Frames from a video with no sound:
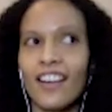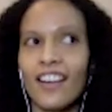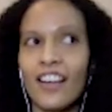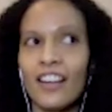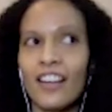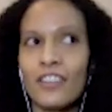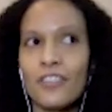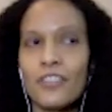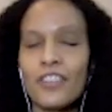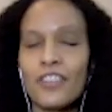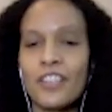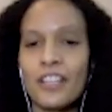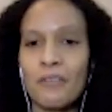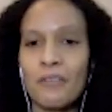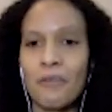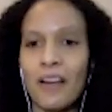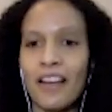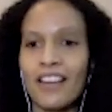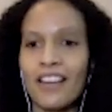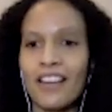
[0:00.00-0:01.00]
interesting
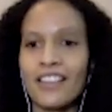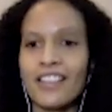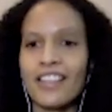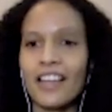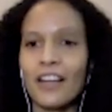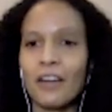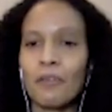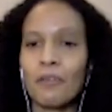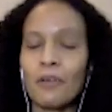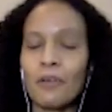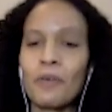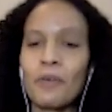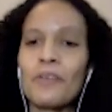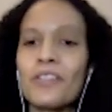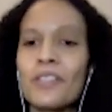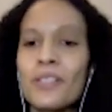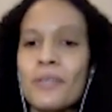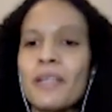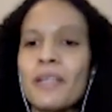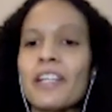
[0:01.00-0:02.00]
ways. Like when we
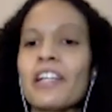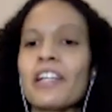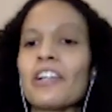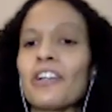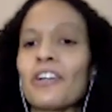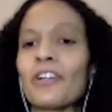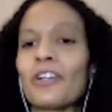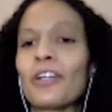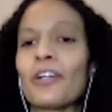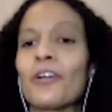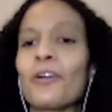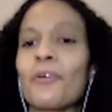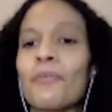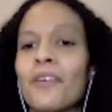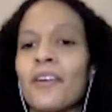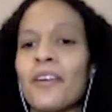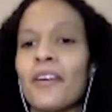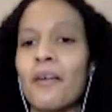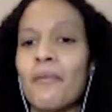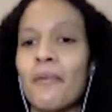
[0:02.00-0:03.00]
were speaking
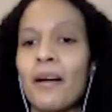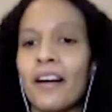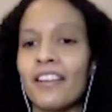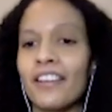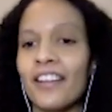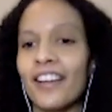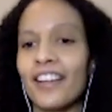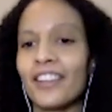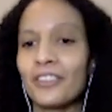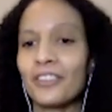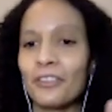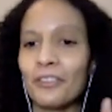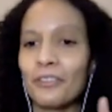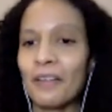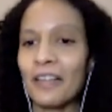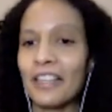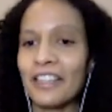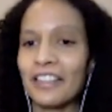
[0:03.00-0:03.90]
earlier about like sort of